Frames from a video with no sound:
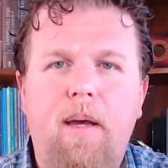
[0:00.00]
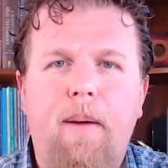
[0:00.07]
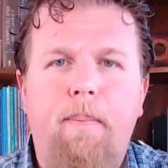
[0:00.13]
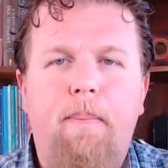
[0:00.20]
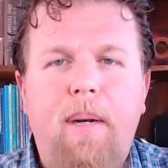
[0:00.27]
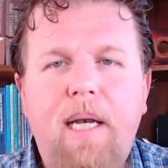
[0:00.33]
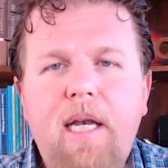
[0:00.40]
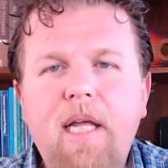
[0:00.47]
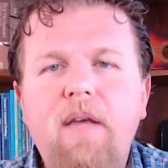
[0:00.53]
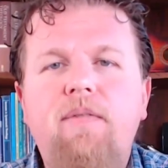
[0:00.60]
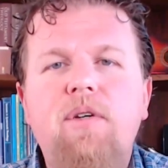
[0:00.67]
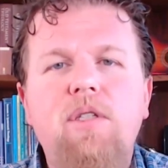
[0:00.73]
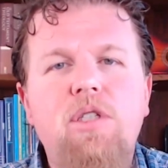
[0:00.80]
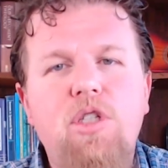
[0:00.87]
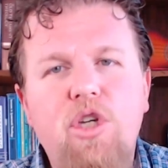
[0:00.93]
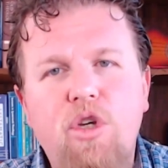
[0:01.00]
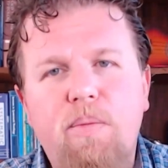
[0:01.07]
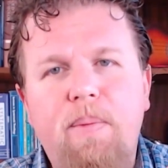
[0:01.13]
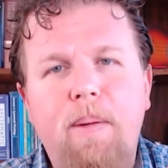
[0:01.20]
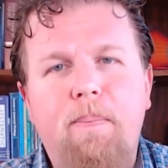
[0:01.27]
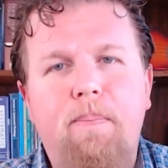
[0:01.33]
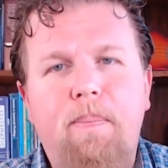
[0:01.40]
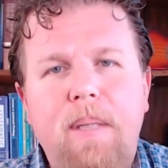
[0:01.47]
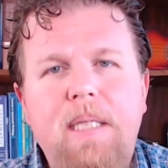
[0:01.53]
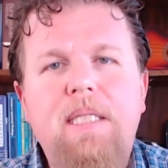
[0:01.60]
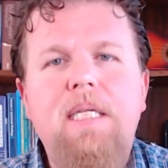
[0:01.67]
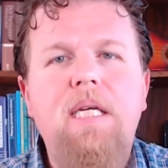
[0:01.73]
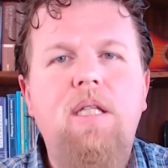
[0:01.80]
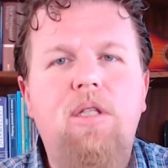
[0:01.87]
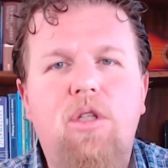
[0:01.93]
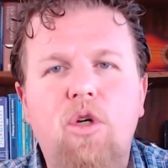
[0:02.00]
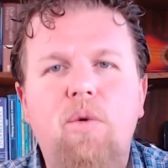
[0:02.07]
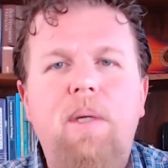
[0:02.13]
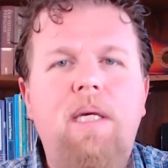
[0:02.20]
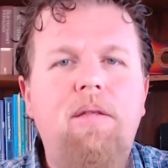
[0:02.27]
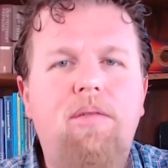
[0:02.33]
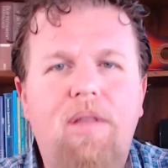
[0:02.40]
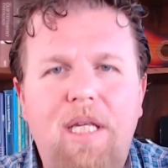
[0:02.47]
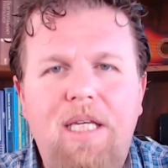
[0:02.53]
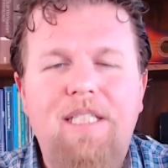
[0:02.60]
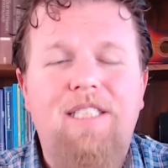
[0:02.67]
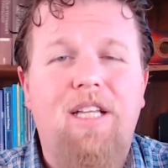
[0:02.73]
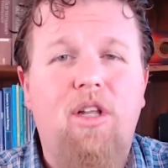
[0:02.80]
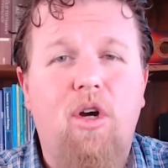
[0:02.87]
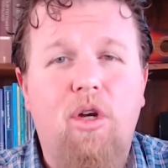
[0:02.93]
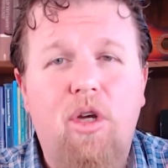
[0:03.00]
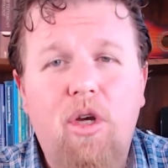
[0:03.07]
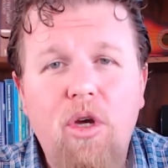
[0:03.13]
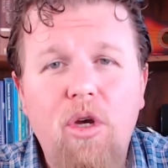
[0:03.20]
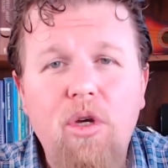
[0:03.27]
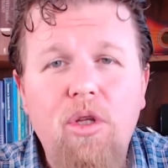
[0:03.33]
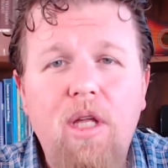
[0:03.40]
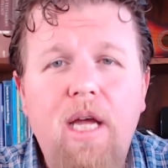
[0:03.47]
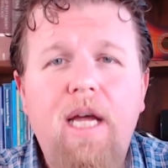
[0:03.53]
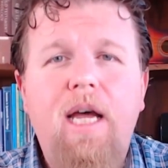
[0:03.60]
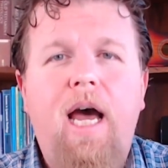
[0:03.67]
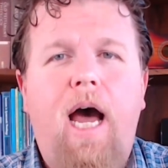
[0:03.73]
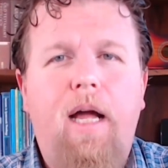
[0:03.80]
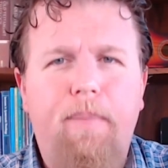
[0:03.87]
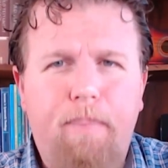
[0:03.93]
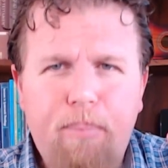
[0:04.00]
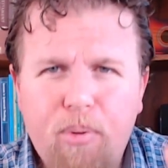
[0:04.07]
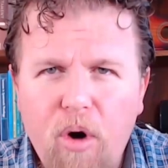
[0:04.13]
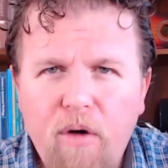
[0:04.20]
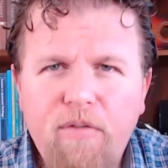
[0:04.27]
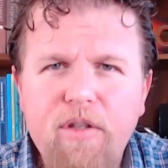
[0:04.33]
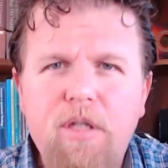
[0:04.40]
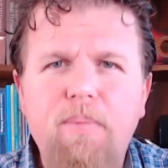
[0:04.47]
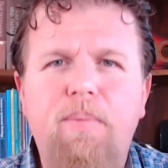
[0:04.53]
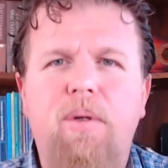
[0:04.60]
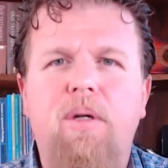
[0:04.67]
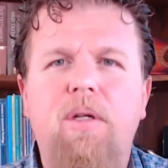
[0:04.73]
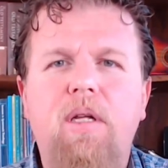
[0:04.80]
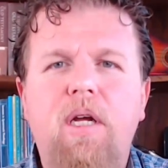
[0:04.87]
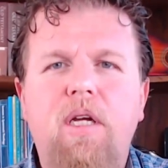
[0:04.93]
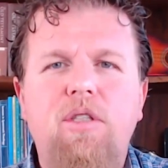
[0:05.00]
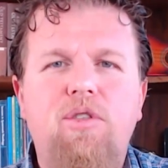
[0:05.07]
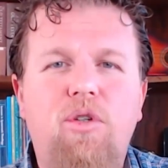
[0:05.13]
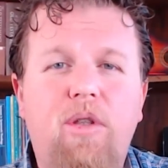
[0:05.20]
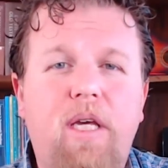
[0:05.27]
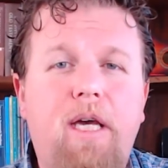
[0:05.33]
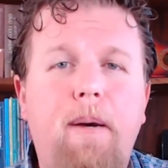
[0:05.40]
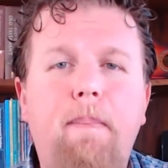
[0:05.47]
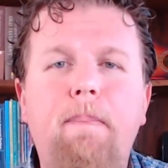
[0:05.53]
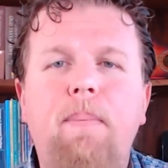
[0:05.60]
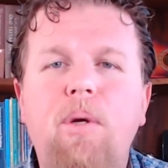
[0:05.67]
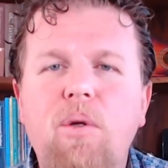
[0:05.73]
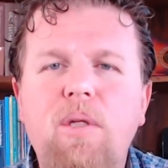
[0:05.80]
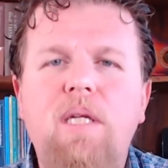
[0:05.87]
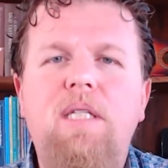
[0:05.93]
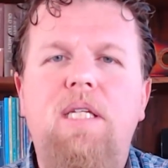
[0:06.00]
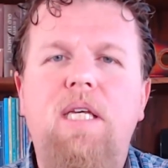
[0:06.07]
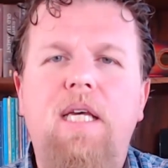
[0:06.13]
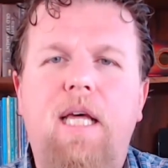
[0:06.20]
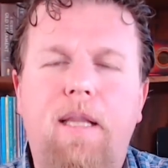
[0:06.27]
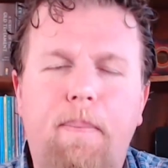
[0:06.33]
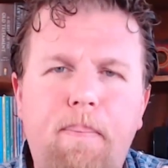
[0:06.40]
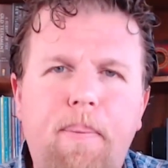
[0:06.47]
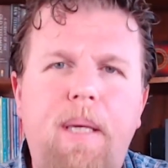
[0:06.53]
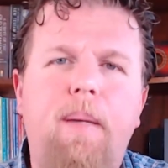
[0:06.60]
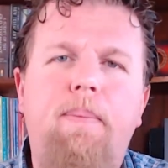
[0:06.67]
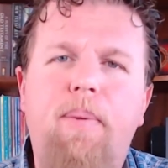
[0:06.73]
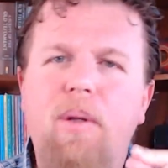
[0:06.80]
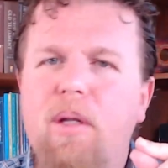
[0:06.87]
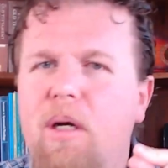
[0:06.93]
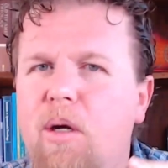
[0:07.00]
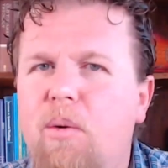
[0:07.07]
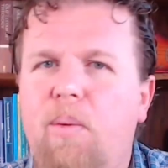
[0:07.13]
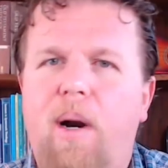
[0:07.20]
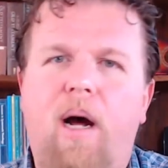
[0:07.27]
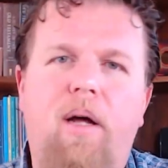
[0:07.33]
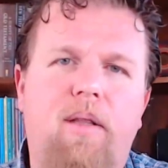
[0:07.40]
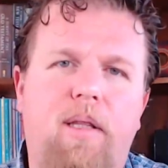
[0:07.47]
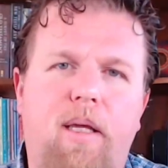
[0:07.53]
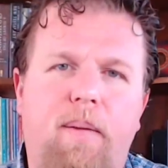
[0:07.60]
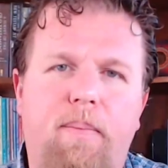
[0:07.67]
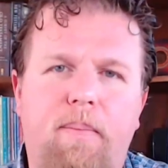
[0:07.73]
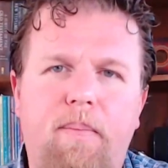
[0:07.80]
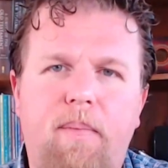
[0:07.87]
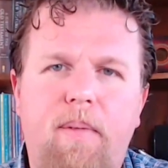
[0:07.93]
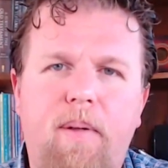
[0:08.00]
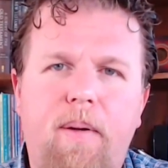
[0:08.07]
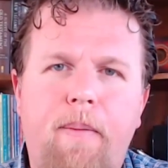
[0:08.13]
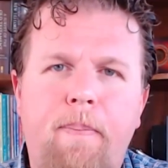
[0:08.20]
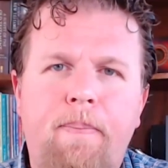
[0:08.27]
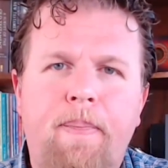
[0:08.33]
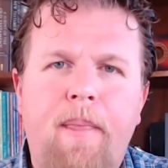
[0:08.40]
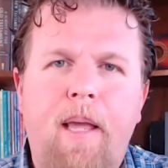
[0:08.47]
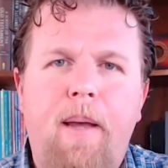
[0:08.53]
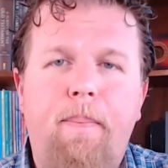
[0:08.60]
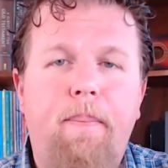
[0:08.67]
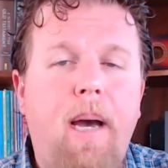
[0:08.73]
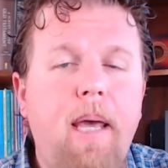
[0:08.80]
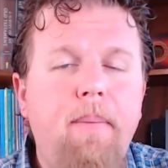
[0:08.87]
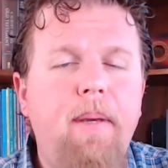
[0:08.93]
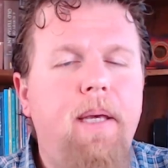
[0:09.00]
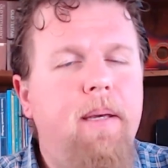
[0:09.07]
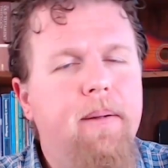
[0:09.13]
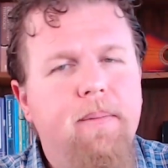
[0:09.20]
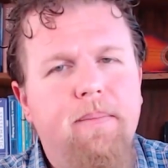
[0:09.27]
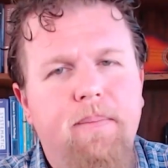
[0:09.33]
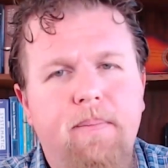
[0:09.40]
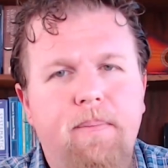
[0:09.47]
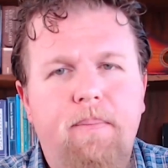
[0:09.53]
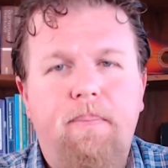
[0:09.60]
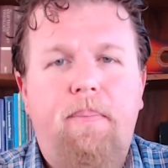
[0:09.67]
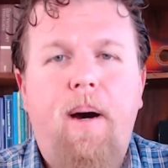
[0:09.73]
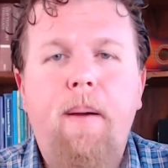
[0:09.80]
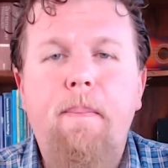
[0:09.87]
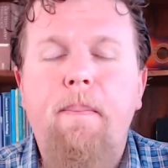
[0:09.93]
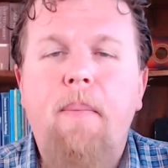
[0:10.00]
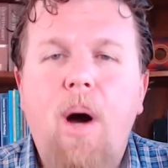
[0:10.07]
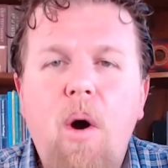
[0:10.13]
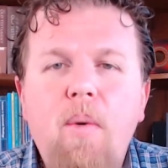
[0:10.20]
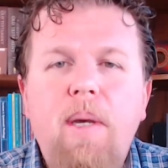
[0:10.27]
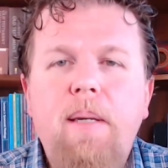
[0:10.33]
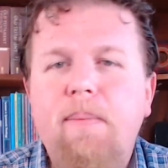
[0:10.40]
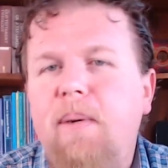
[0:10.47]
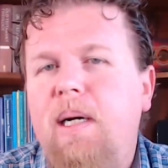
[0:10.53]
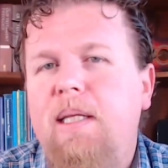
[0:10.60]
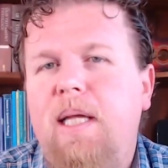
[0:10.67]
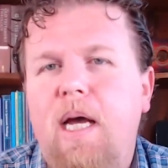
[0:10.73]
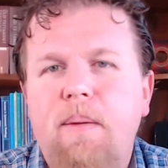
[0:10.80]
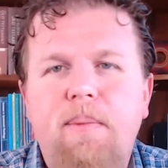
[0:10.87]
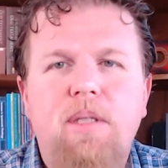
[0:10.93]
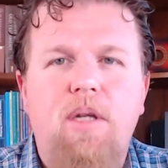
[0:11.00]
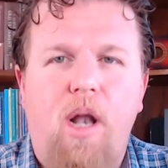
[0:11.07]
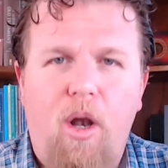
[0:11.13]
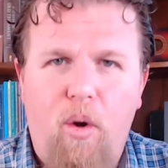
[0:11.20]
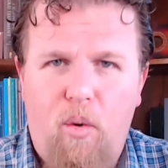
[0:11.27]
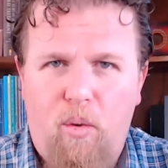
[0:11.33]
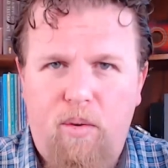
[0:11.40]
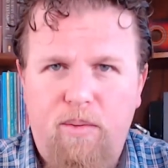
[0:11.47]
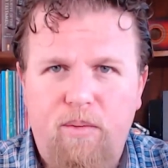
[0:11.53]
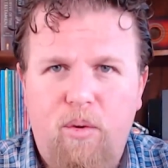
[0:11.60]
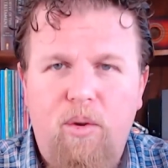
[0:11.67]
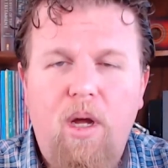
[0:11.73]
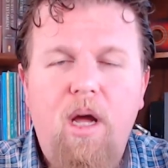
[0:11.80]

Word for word: Believers should be busy doing things that are good and profitable to the community and the people around them. Maybe by mowing my neighbor's lawn, or